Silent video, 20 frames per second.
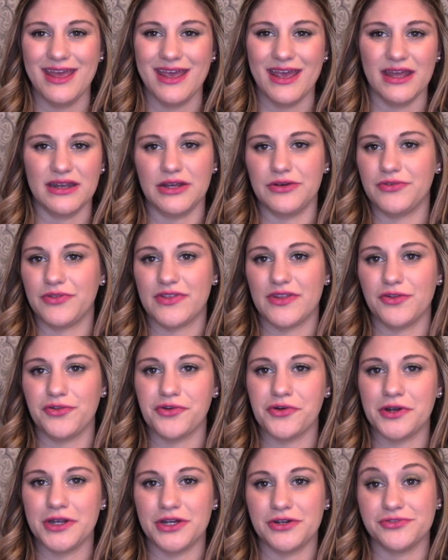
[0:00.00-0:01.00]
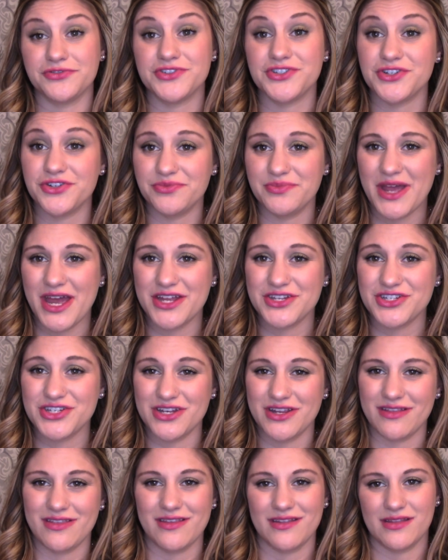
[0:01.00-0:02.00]
and it was the L'Oreal True Match, and
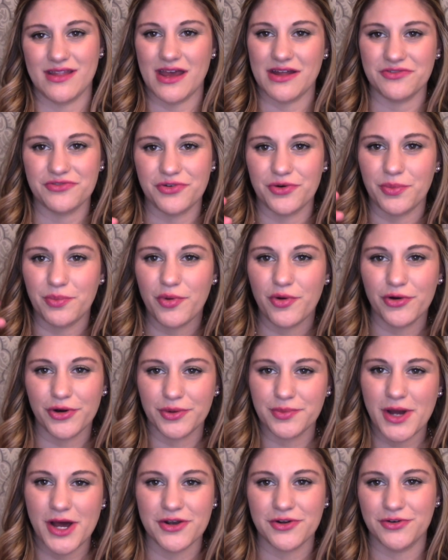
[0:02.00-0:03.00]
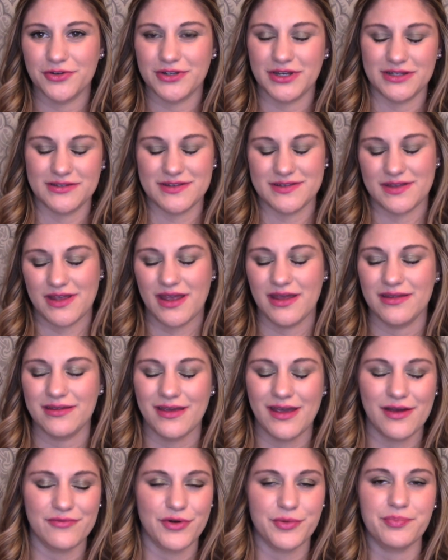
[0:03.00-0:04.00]
it's in that little Pore bottle, and it doesn't
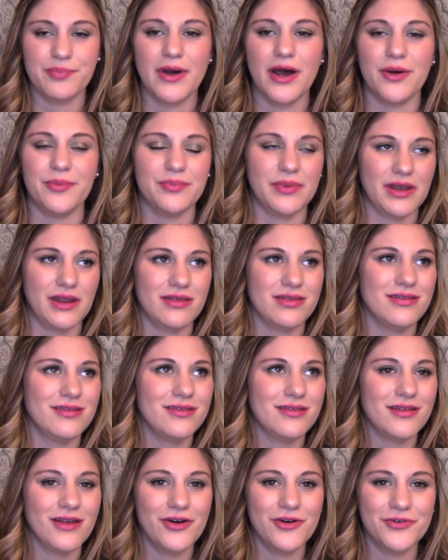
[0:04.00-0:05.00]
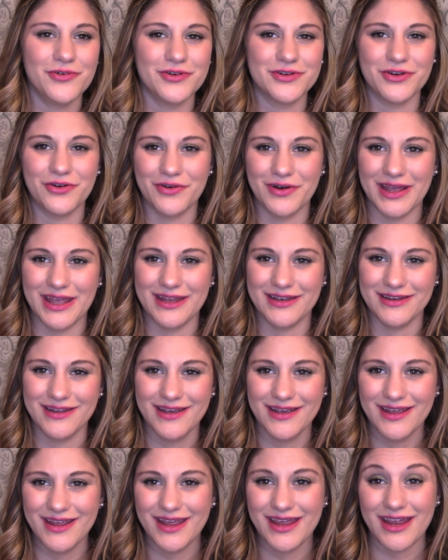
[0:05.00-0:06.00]
have a pump, and it's so annoying
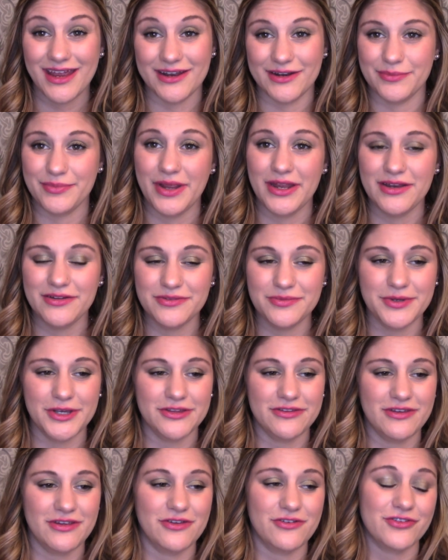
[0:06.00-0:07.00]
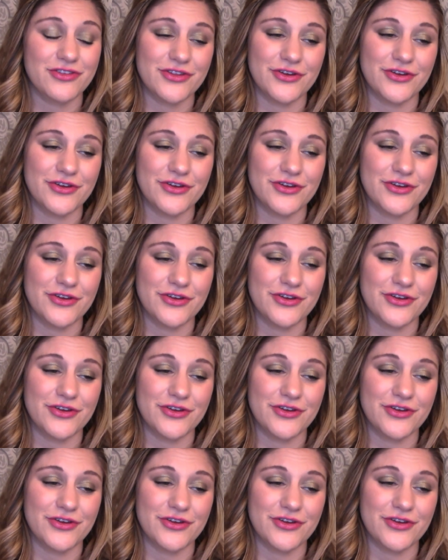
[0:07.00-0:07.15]
and a pain in the butt to use.